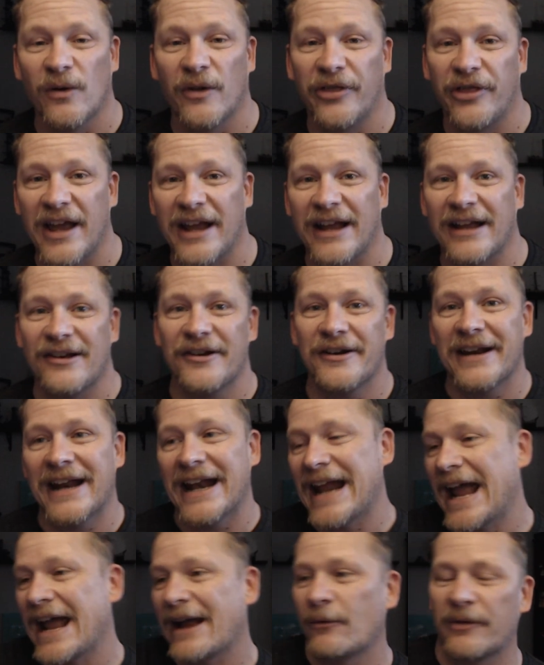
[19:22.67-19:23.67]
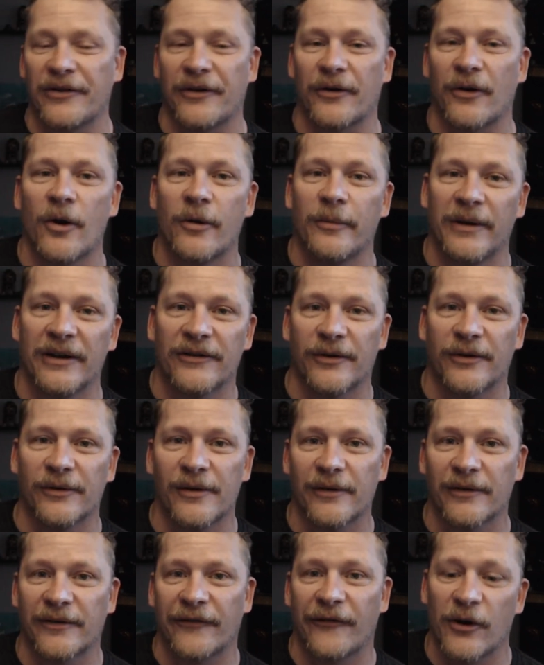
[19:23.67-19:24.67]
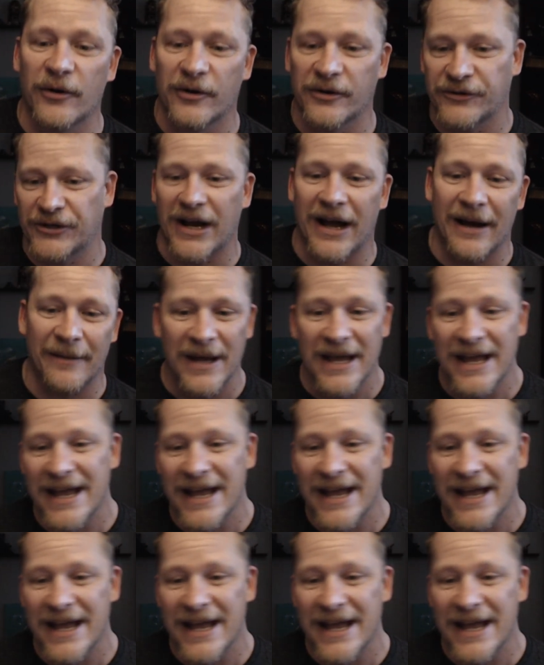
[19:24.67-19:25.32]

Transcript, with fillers: thing and you didn't hang with your homies who use Photoshop,